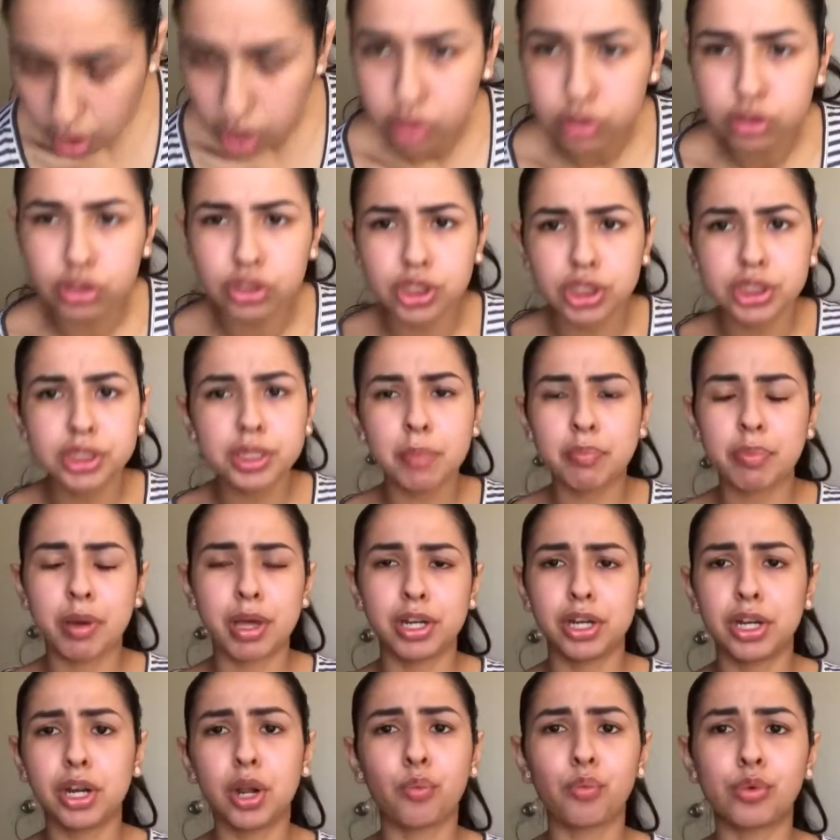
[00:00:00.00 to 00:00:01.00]
So just
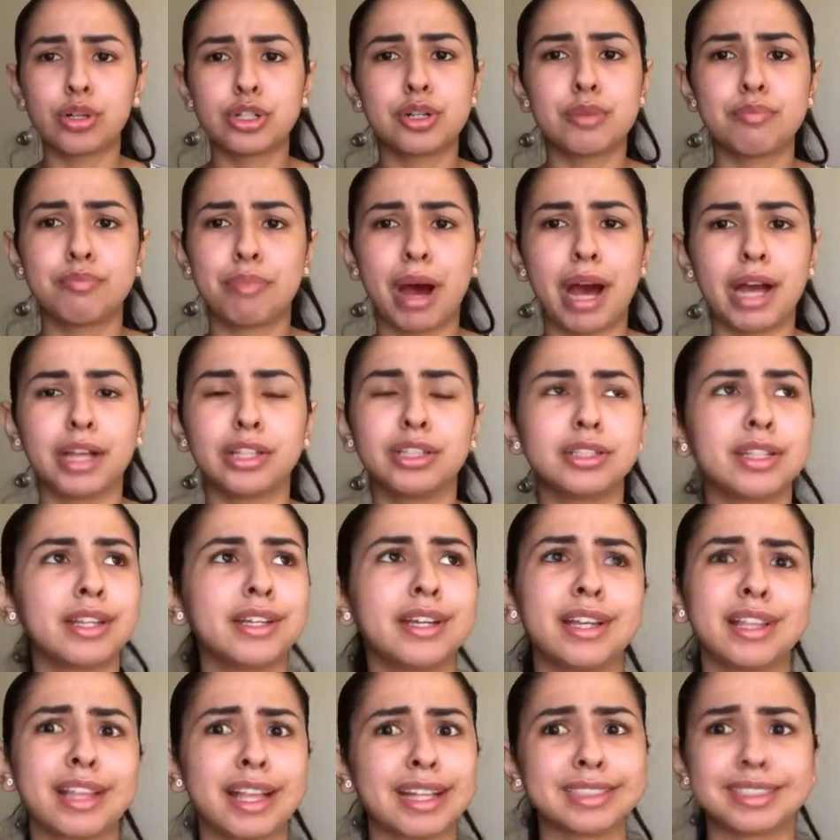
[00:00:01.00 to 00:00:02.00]
depending on what you buy, you can
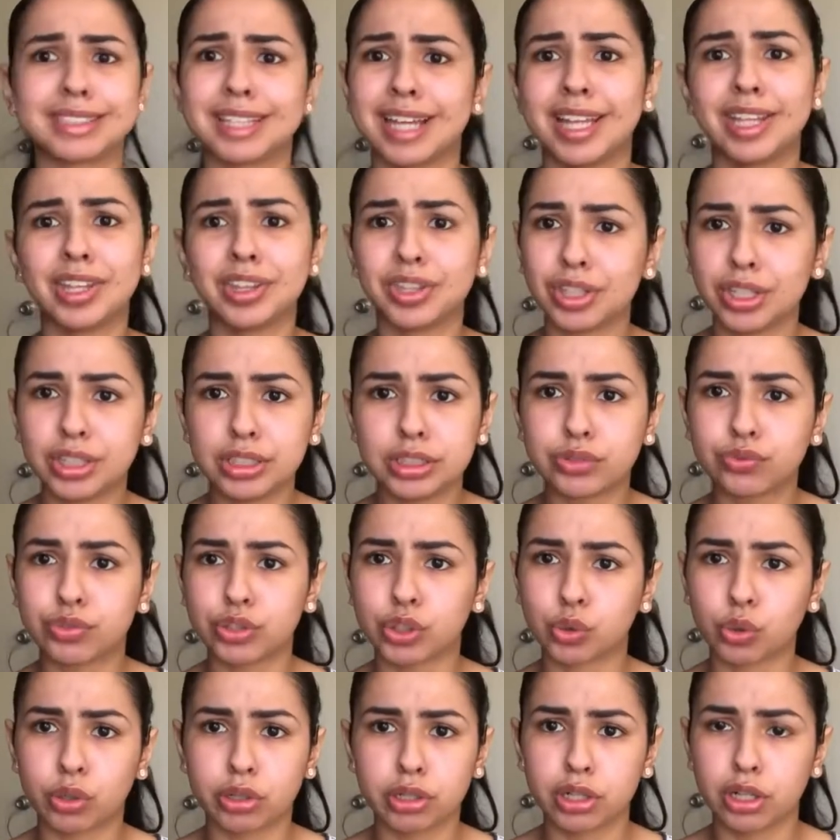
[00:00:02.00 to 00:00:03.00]
get like 10 things for
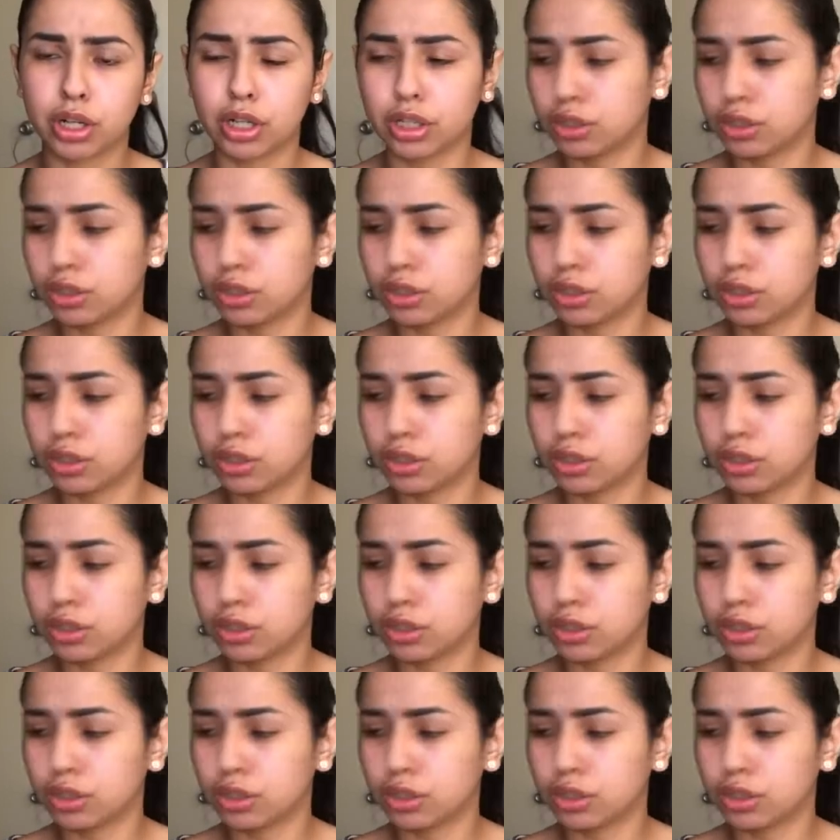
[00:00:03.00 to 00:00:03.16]
$20